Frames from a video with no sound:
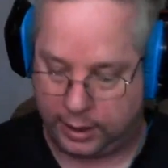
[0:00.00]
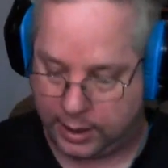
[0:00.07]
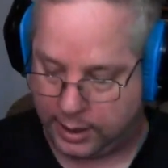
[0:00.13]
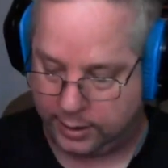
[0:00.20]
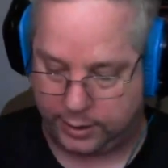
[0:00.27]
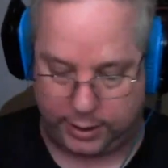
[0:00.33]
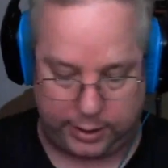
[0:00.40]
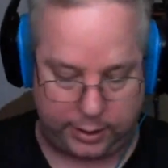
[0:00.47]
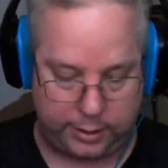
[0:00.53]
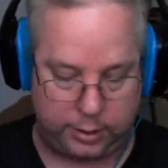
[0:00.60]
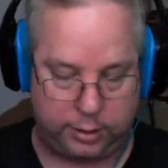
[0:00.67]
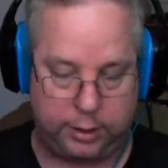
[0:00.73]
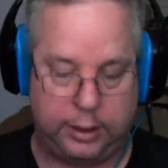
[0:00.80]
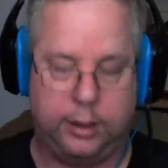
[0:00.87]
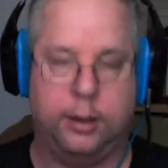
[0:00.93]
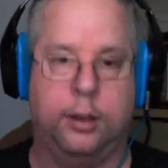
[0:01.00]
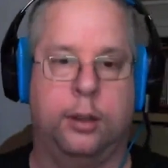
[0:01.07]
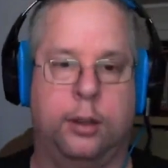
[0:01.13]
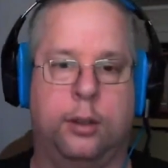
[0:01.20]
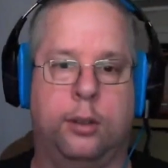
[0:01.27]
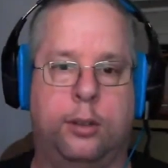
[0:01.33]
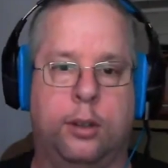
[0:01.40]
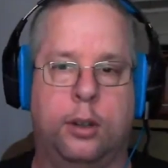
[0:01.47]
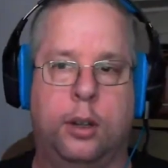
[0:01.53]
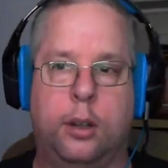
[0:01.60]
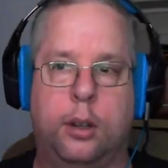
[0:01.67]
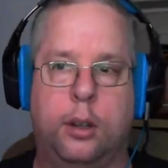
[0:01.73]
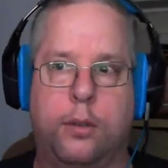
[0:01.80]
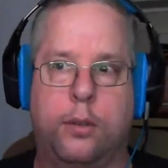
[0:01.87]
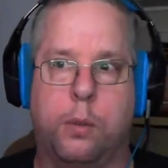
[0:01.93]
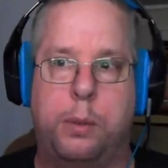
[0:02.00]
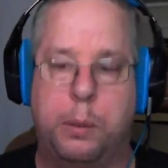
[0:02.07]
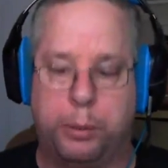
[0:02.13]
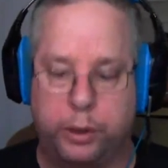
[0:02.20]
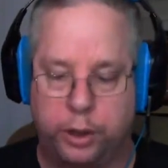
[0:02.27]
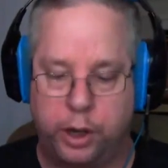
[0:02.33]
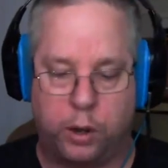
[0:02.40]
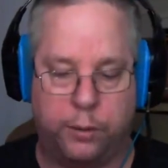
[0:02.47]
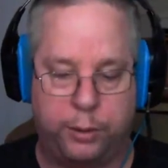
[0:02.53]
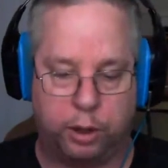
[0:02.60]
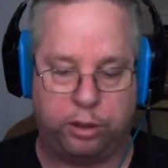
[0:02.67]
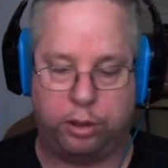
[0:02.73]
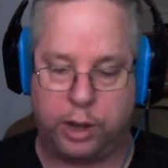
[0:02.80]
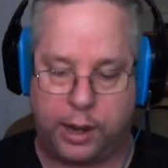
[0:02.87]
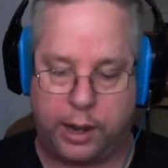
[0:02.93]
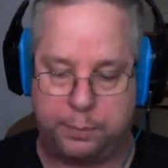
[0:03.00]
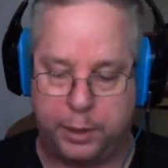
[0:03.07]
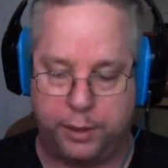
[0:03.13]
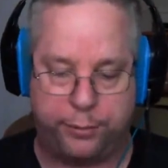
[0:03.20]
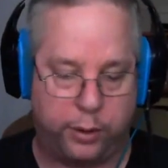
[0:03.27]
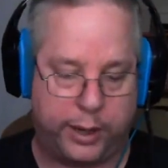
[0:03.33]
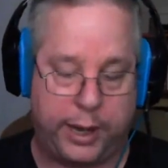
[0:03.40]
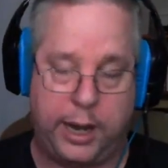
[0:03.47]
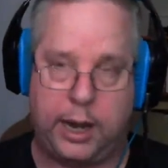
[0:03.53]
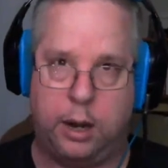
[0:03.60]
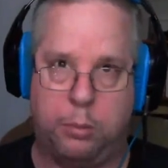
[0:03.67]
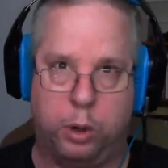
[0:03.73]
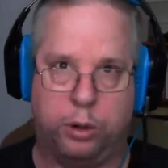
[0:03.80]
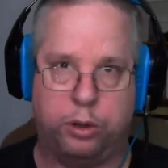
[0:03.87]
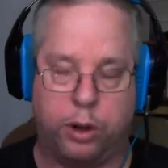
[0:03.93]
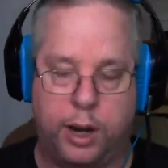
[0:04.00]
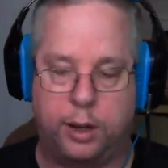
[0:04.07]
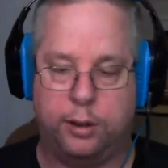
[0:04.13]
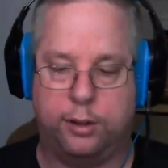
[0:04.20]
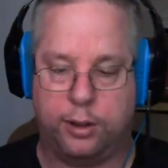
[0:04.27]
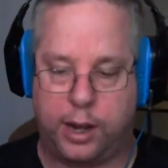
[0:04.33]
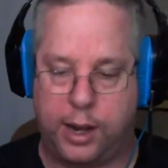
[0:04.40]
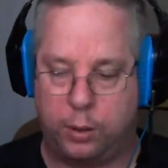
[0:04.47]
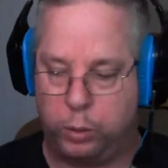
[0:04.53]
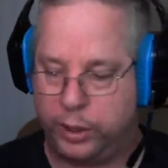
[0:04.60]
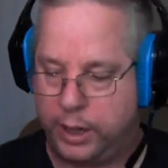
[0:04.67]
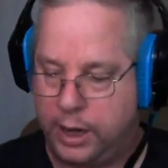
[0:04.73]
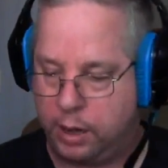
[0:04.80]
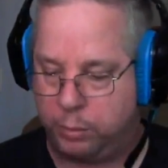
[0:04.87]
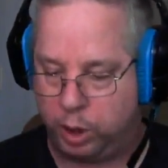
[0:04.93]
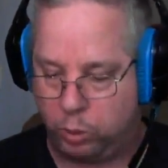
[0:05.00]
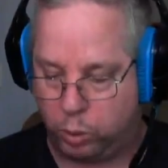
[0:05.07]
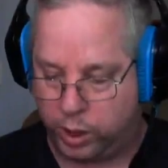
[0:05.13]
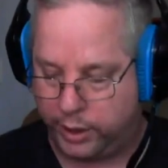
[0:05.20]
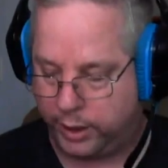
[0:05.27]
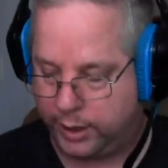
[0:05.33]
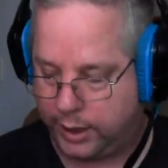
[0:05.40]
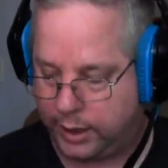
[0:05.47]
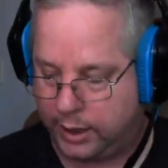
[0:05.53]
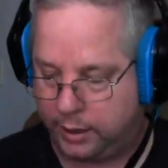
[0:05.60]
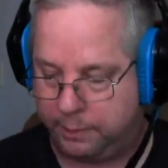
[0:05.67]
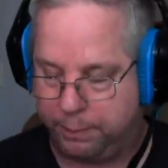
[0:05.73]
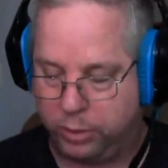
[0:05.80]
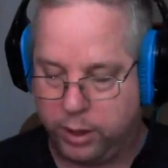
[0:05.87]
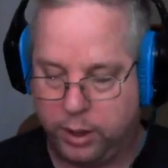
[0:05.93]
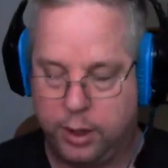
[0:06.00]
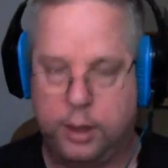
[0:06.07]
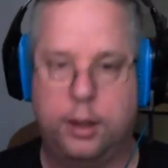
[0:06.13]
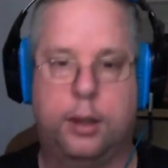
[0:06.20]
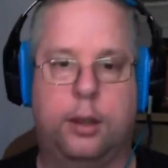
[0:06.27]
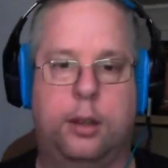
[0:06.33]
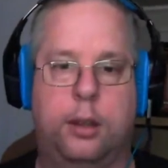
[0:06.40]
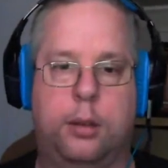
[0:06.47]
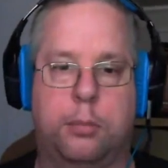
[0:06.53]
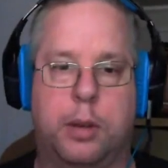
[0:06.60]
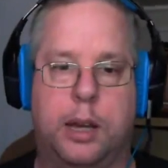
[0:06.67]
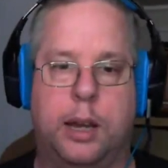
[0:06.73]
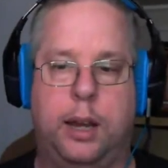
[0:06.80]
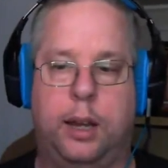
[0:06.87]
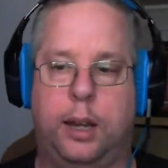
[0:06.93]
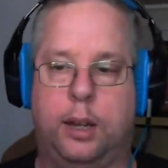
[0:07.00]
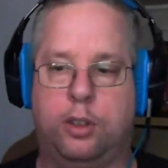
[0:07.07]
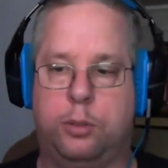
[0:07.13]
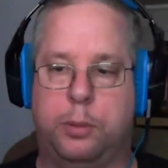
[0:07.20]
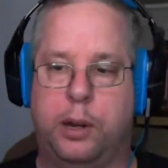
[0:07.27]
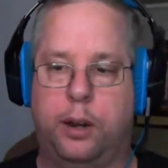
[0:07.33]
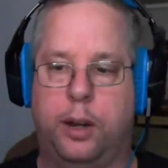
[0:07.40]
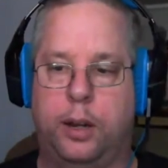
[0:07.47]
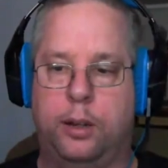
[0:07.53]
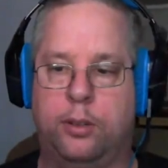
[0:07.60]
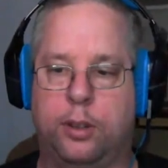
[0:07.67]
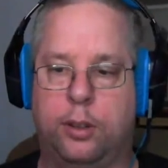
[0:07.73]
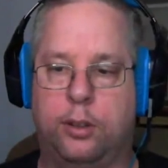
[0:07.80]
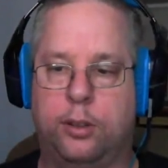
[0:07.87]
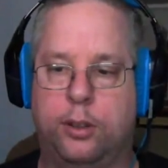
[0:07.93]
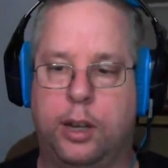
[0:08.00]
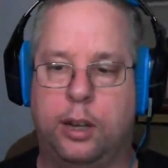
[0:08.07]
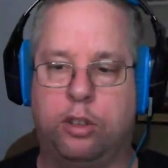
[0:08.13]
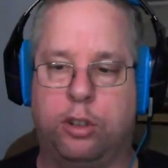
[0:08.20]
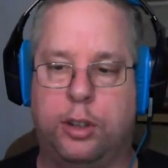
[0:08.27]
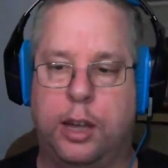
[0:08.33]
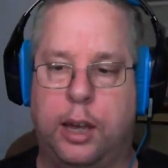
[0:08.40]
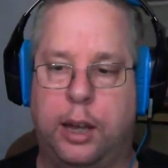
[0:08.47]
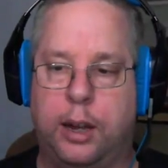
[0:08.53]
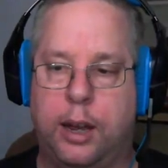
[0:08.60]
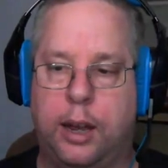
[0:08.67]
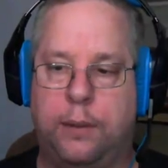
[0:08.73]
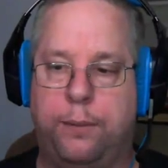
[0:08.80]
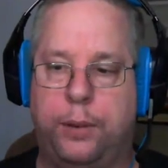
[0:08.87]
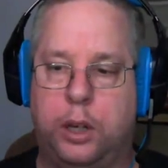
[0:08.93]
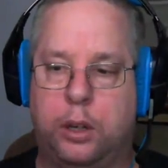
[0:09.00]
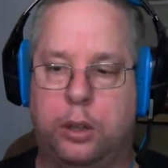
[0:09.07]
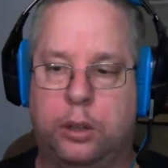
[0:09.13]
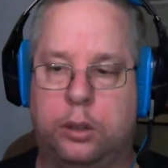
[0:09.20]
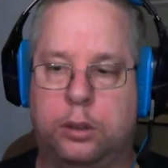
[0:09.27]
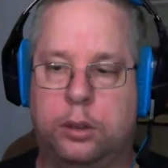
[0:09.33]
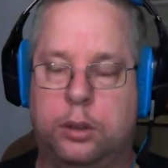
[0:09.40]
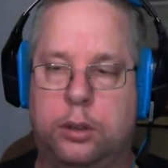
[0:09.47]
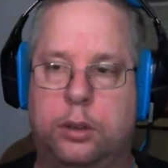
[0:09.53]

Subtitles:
idea is for people to know if you're shopping for a camera or trying to decide what camera you want to get. My experience is such that I feel